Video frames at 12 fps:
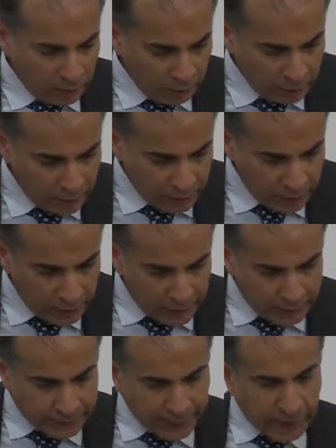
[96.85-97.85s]
the
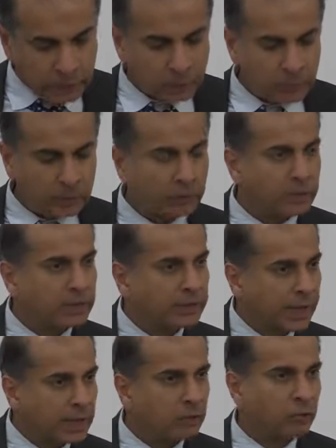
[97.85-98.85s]
attachment to the
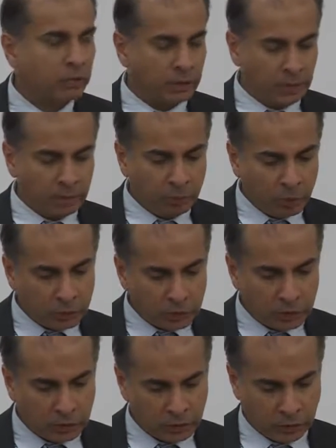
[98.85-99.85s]
sacred, the
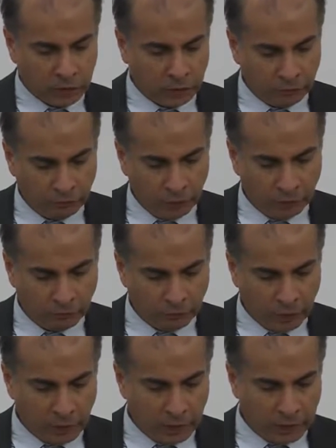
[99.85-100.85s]
importance of,
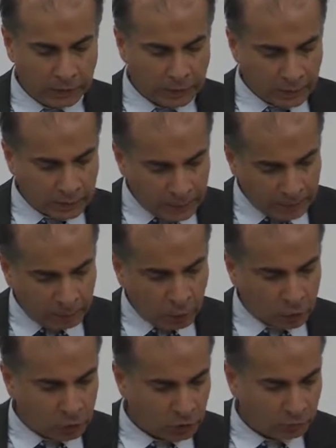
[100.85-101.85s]
of uh, a deep
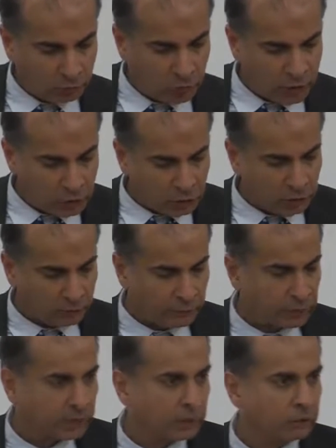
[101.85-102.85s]
notion of religion, of
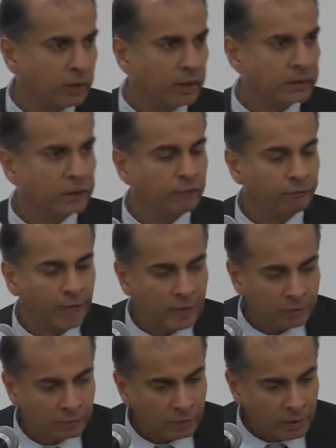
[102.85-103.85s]
the centrality of
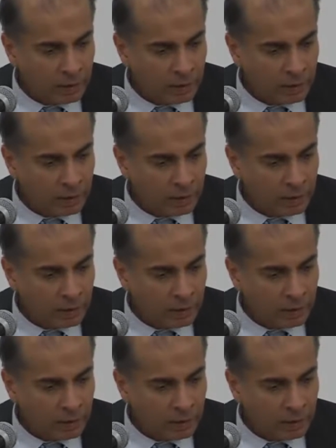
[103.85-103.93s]
faith,